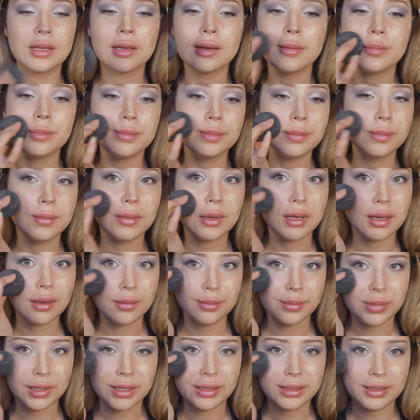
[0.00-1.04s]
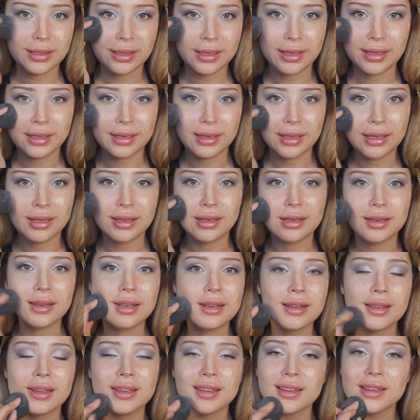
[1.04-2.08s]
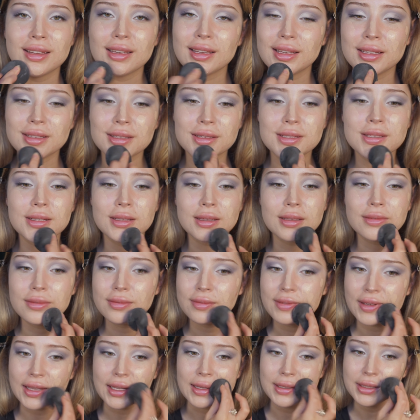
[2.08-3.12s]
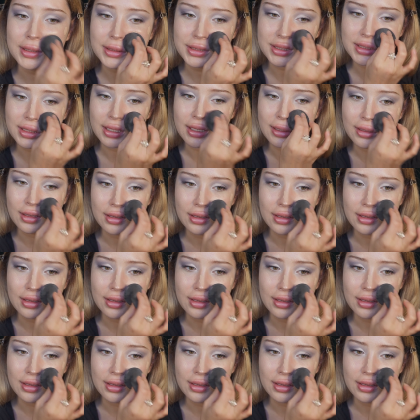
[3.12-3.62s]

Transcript: I'm blending it into the face.